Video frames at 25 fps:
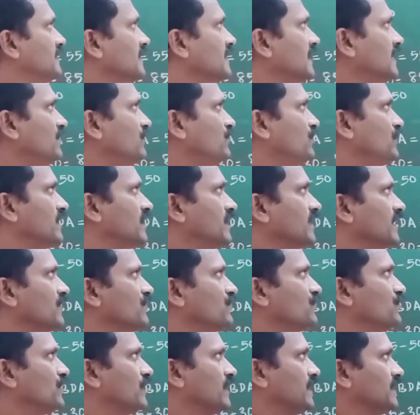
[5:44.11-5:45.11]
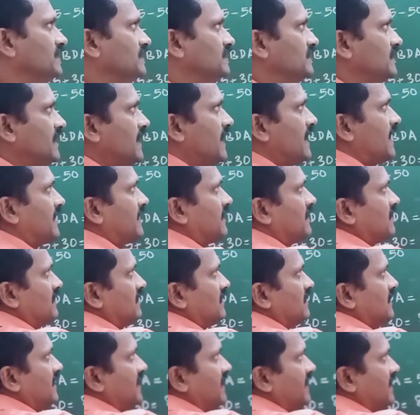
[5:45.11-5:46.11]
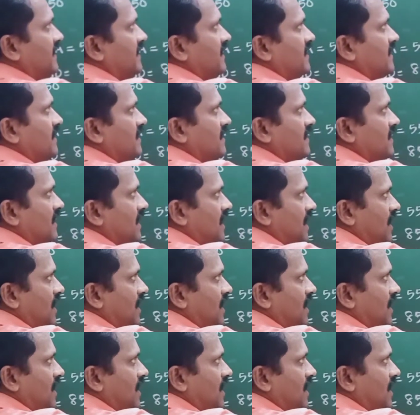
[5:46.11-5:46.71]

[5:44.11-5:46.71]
then we can find angle A.